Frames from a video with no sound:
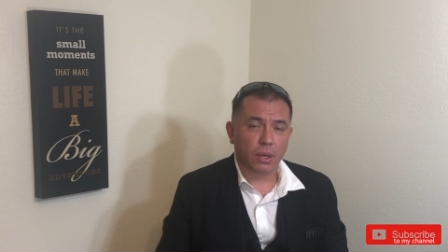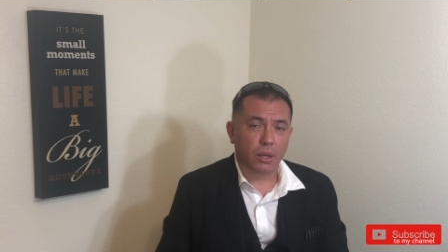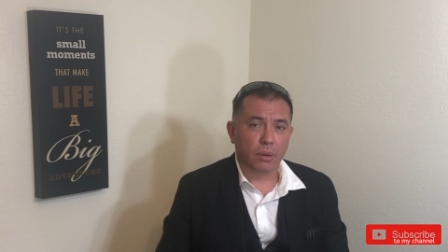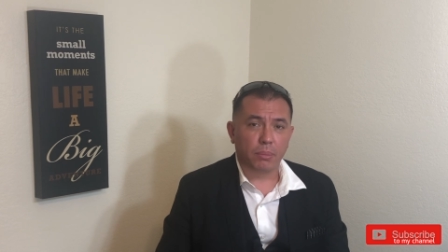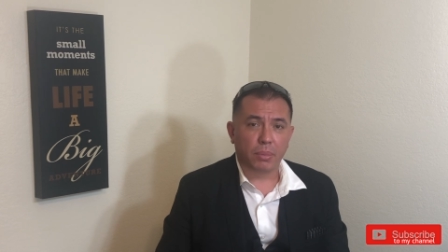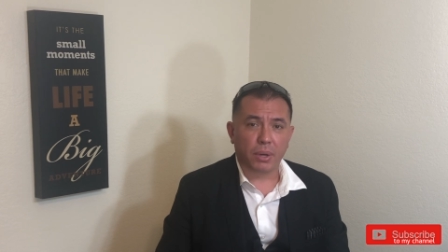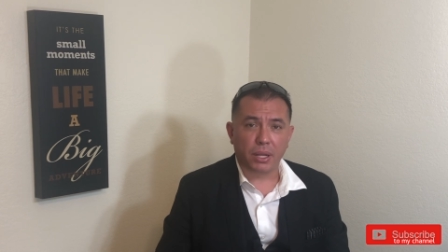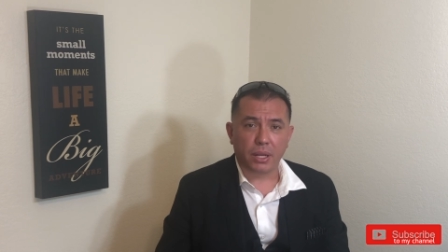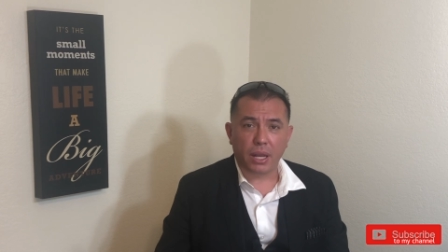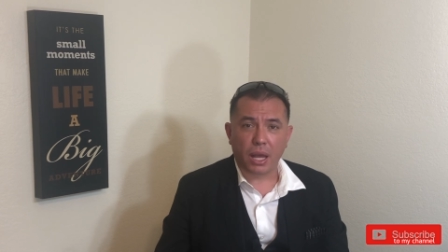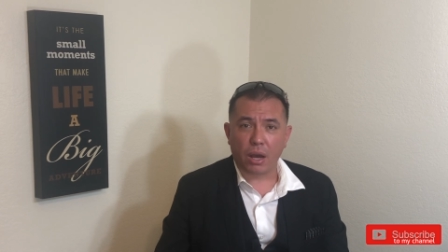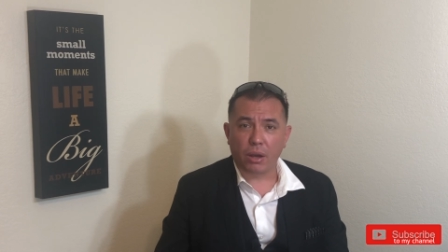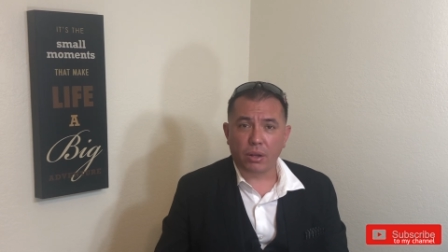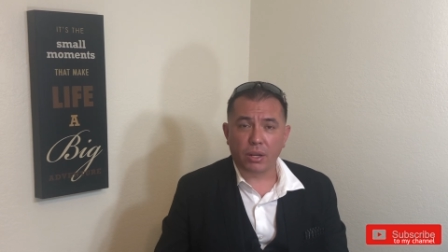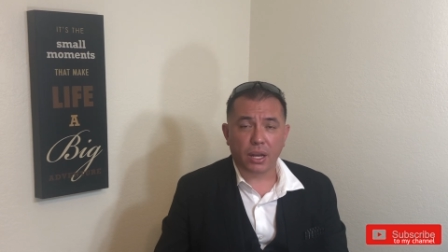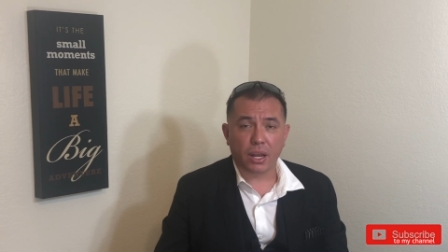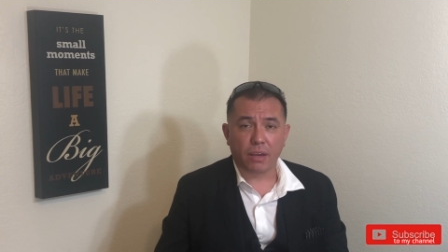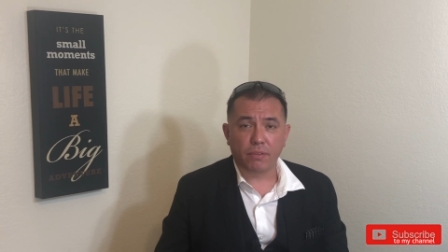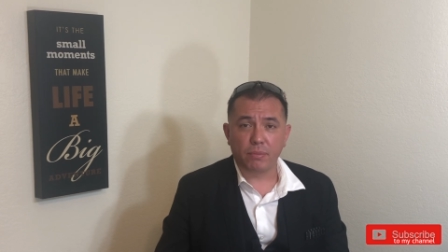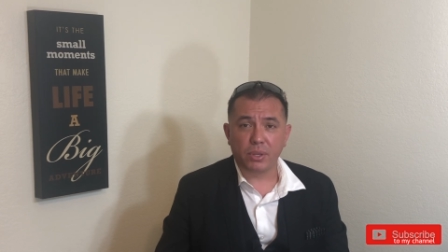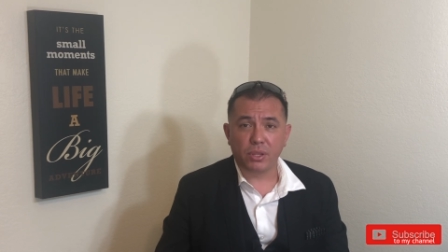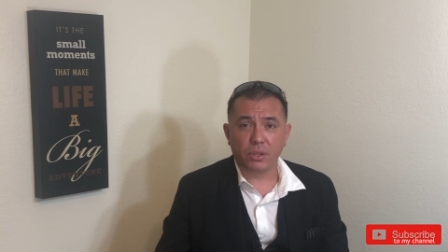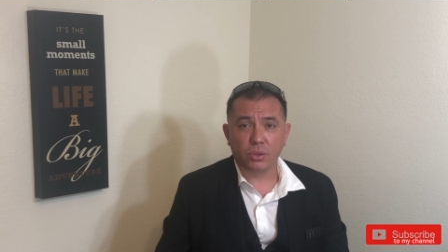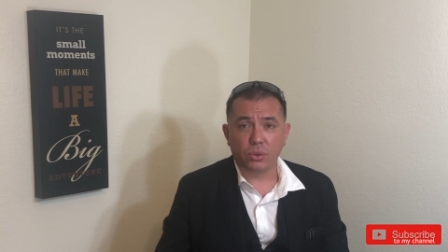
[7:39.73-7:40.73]
But now that
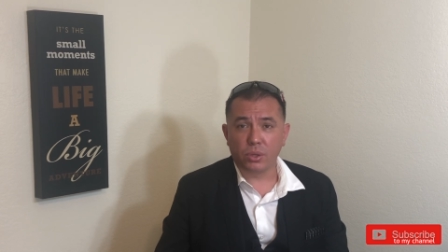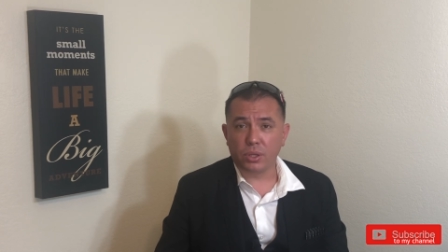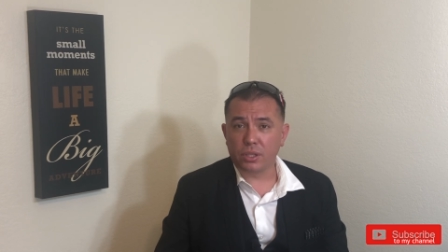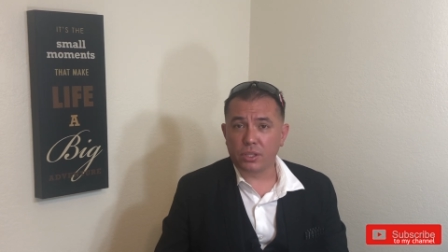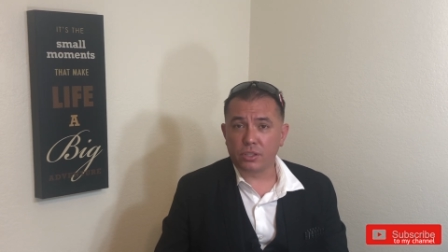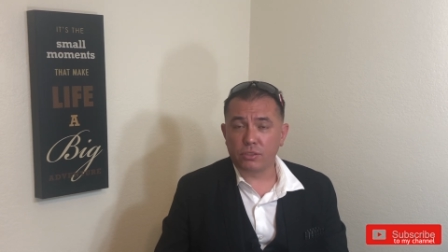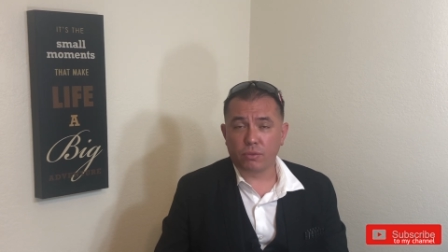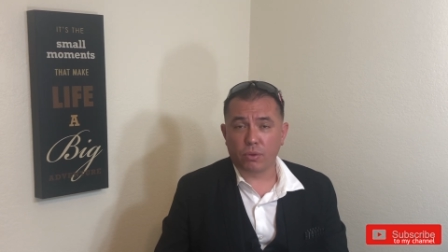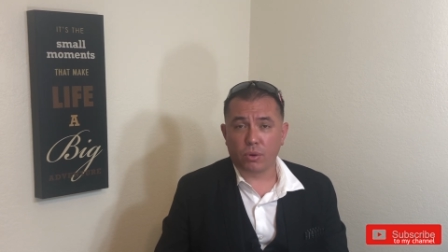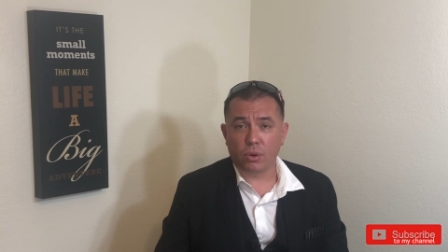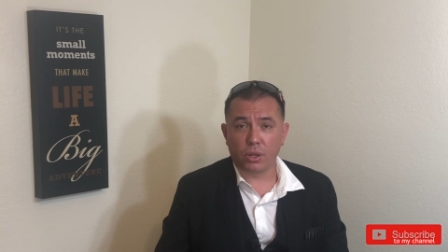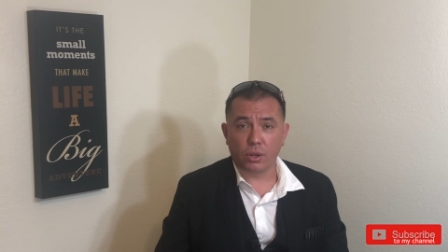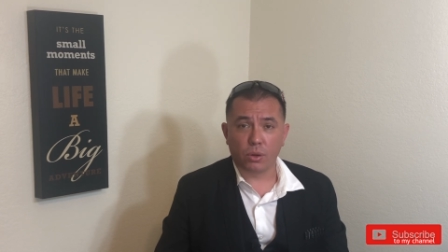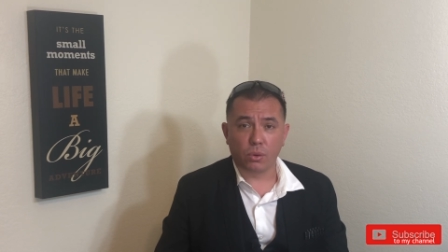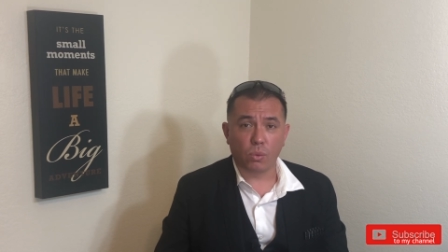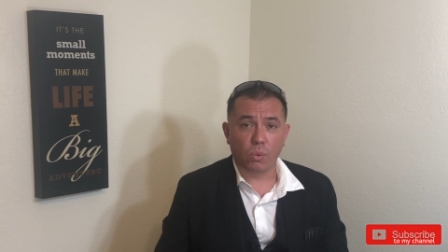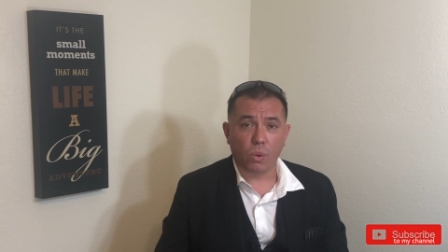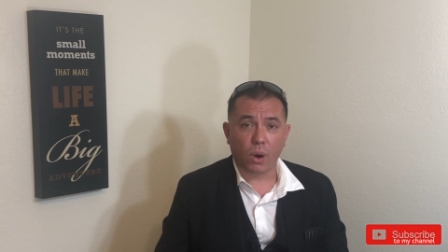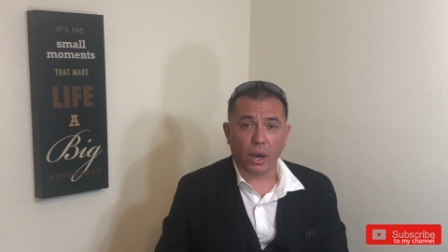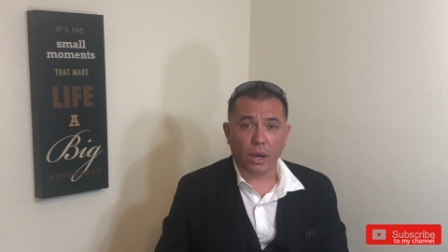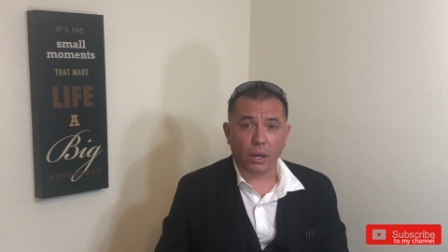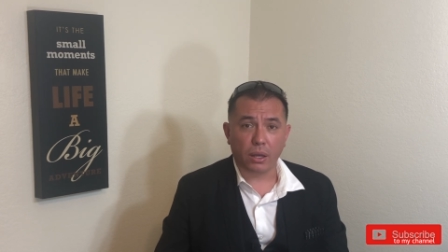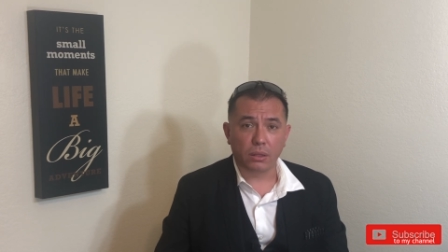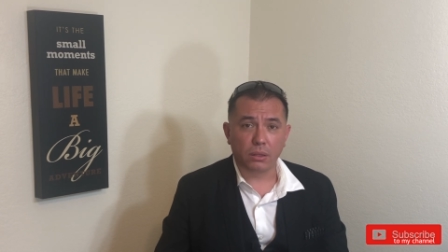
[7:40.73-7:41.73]
I've been doing this for a little
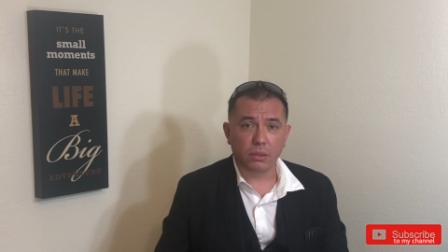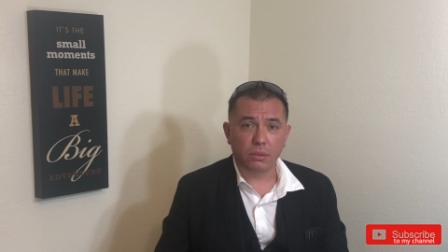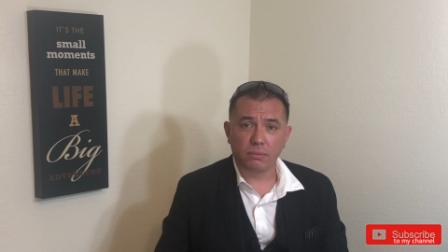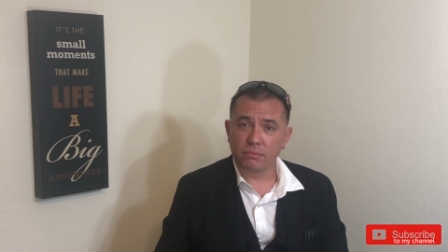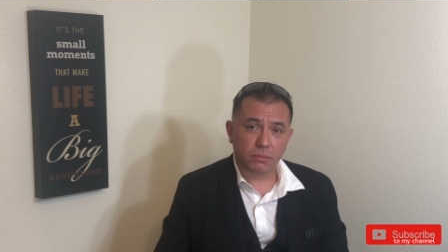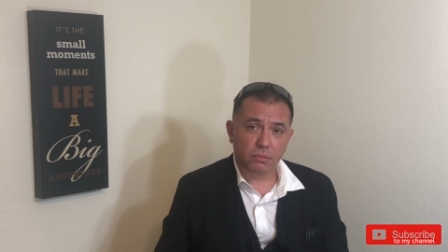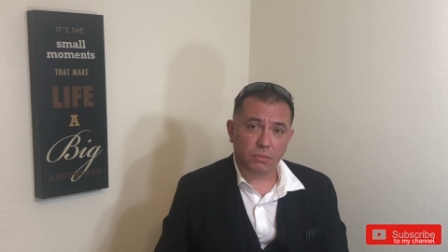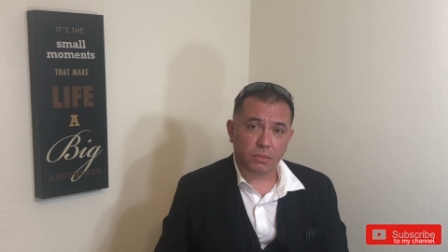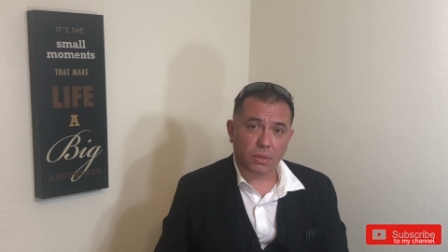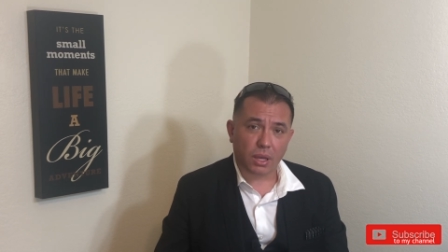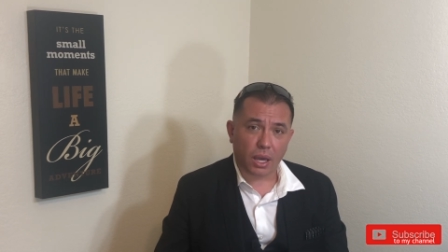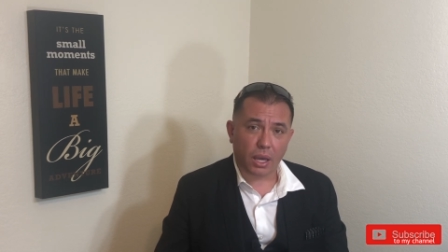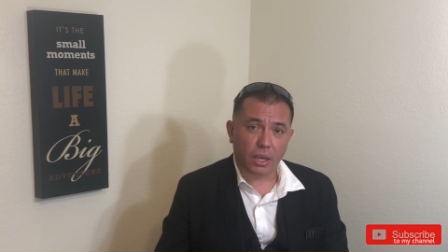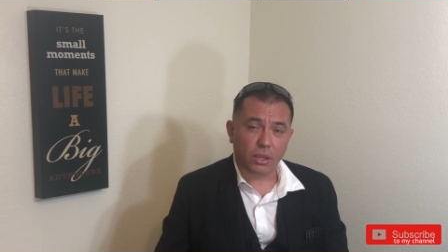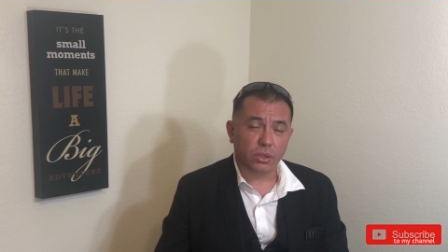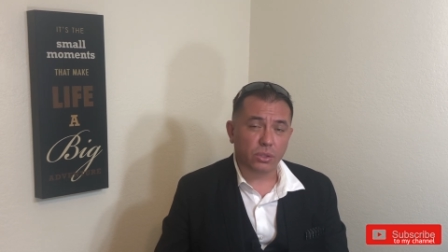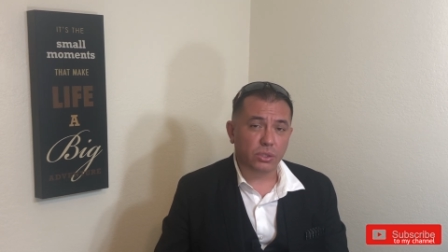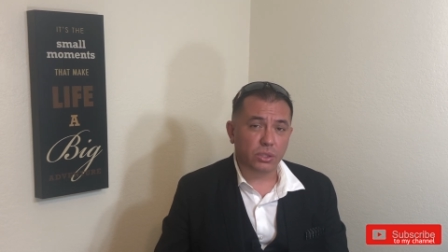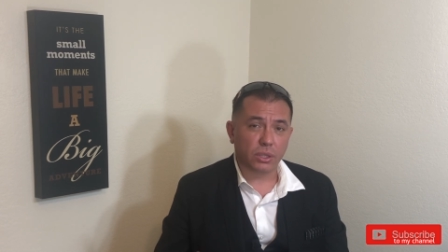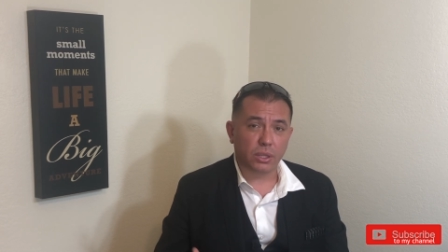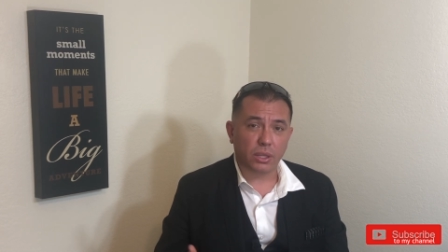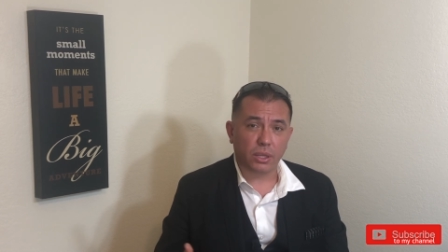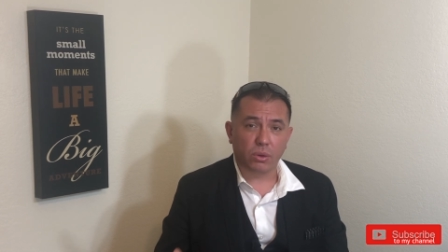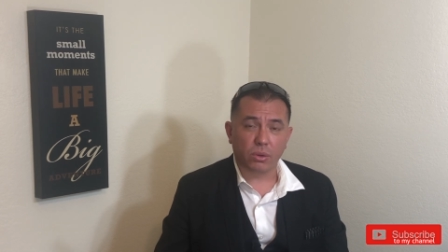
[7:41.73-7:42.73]
while, I
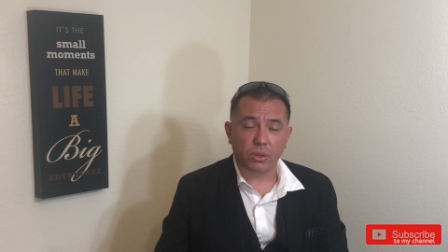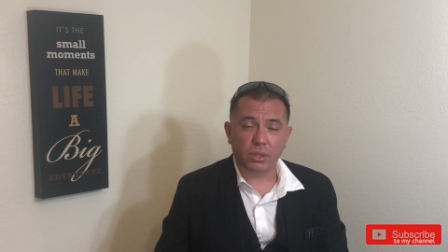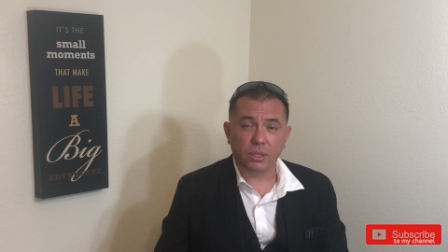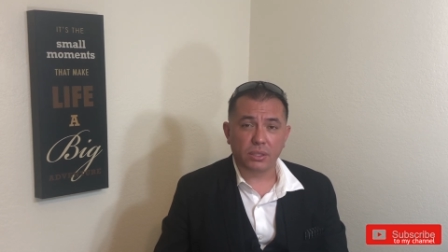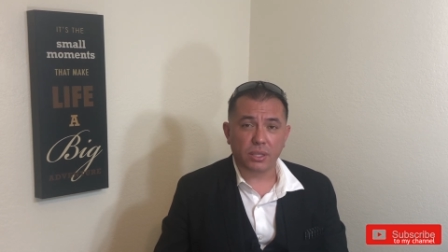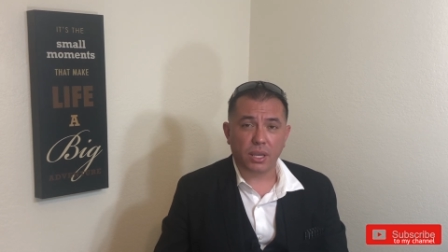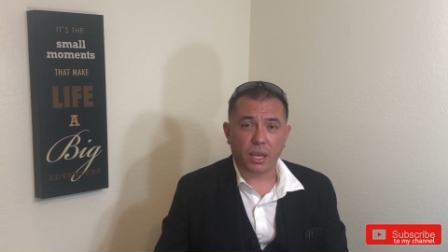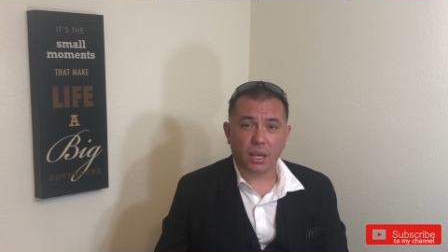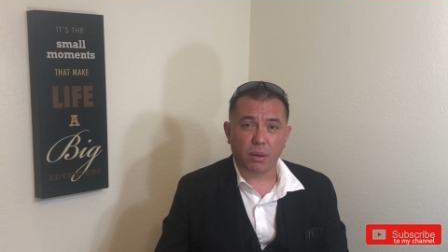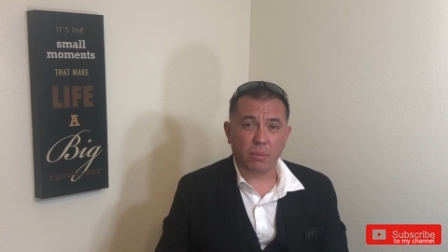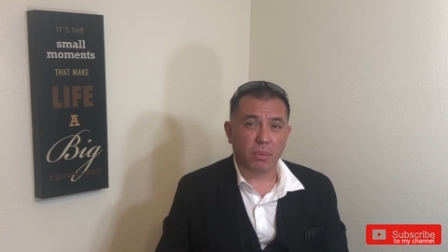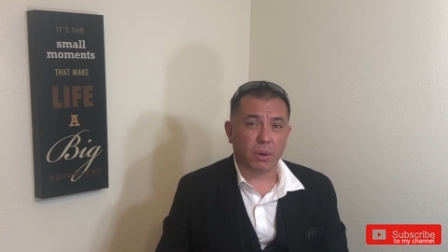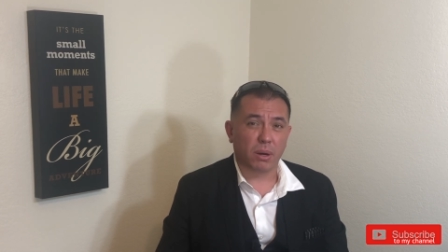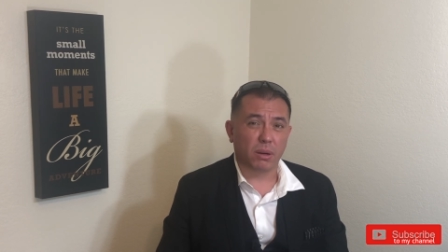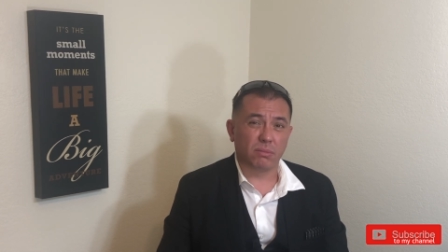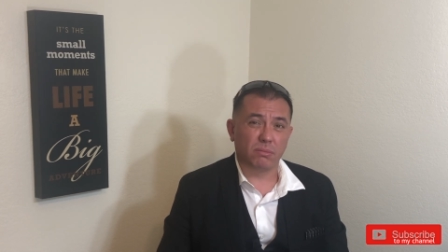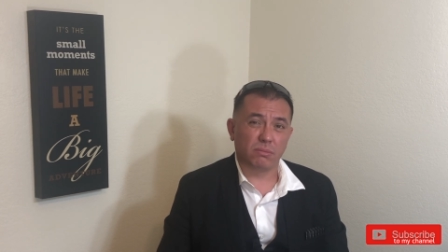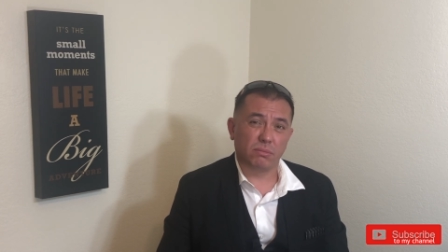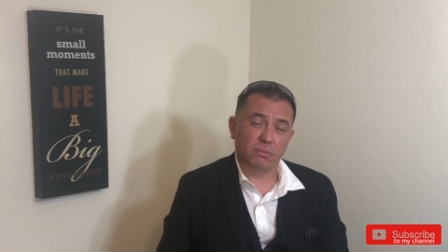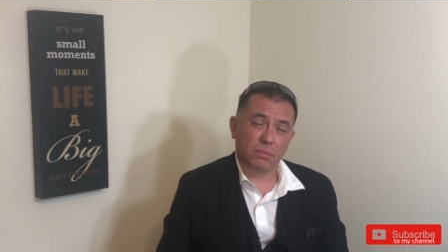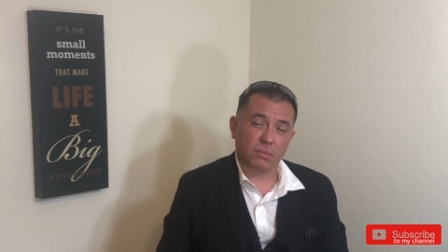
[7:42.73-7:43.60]
usually only take about